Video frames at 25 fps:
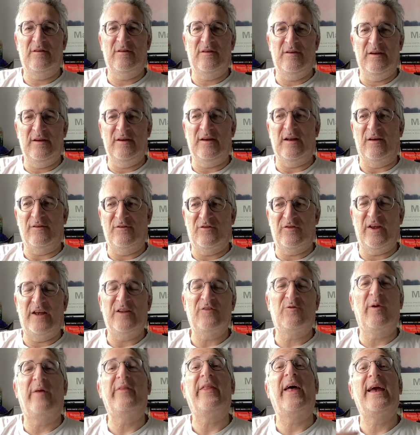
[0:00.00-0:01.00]
you know,
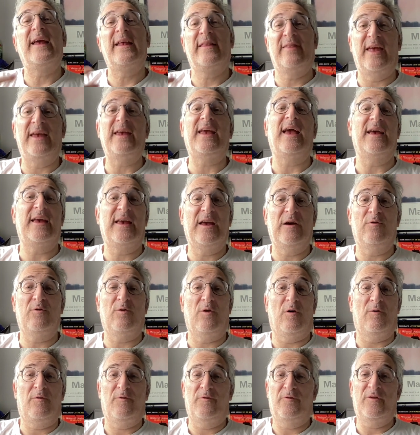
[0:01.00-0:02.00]
scenes where they, they get killed
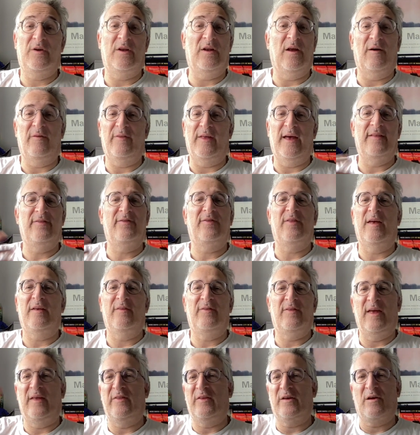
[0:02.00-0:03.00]
off. You know, they're, they're
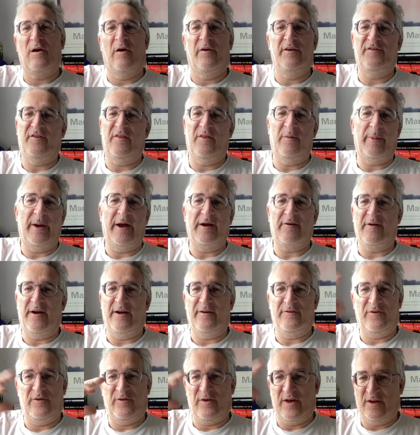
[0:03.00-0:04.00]
they're the guys in the
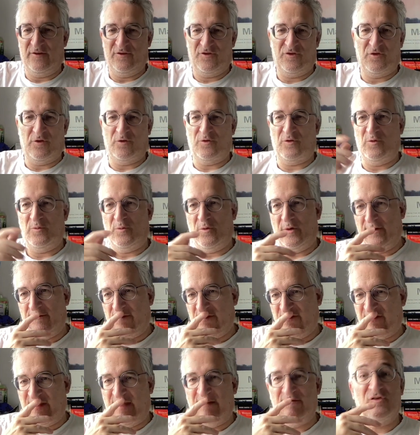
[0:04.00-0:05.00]
background who get shot or
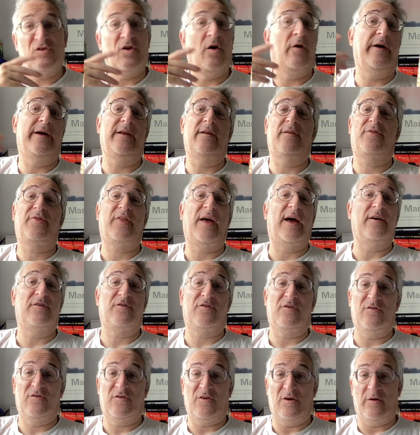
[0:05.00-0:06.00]
whatever. So they've died a
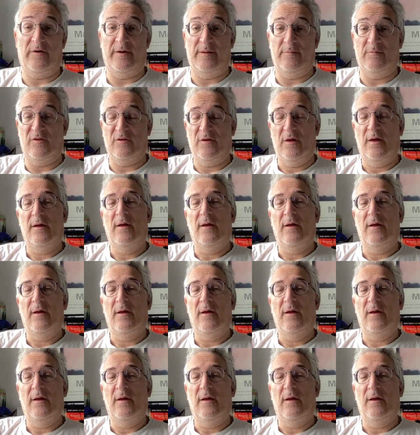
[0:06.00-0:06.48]
thousand times.